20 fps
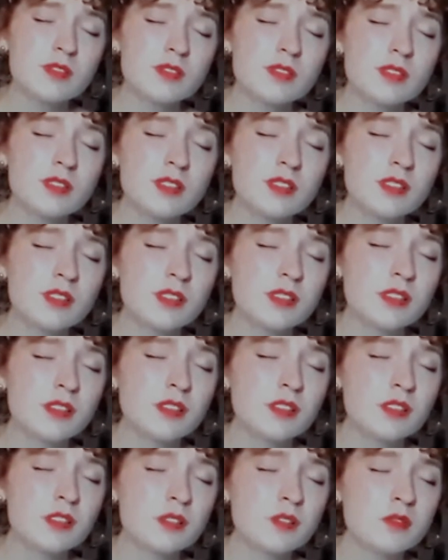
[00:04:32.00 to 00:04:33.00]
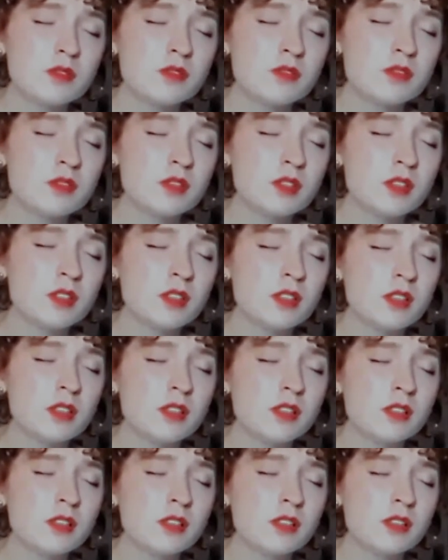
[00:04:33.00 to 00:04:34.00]

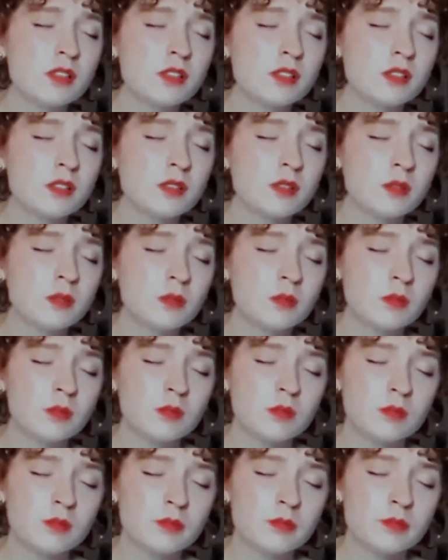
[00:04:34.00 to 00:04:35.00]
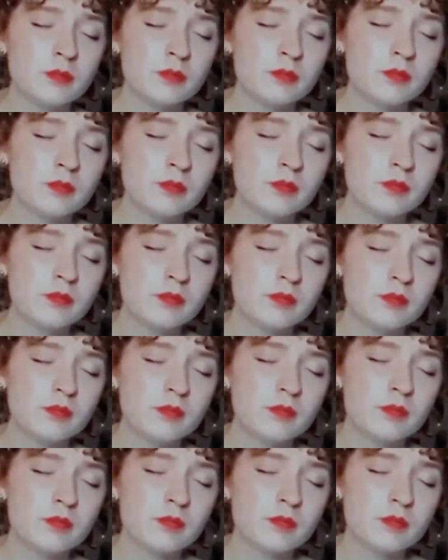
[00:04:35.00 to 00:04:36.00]

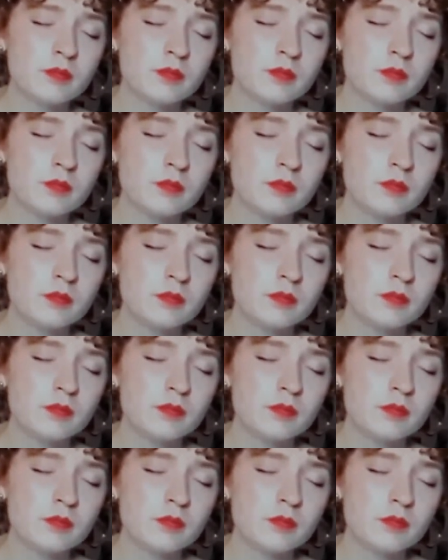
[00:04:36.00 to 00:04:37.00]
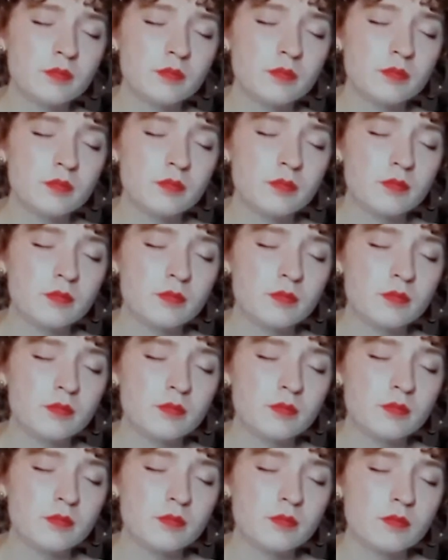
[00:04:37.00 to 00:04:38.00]

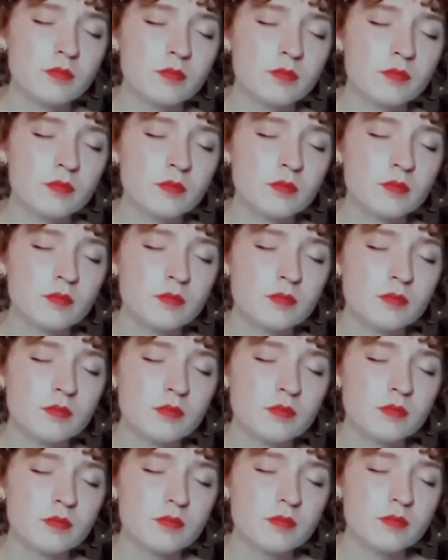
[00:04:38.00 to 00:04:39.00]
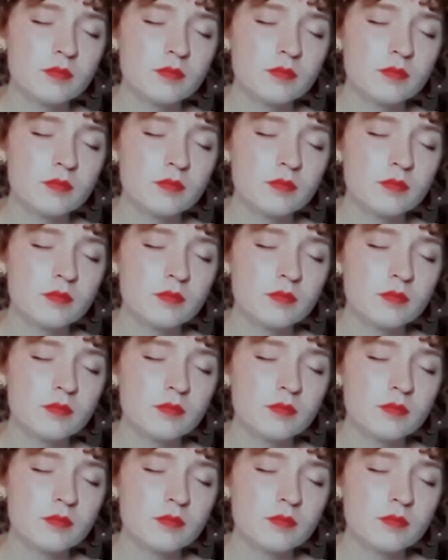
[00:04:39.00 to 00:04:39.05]
Nobody speaks.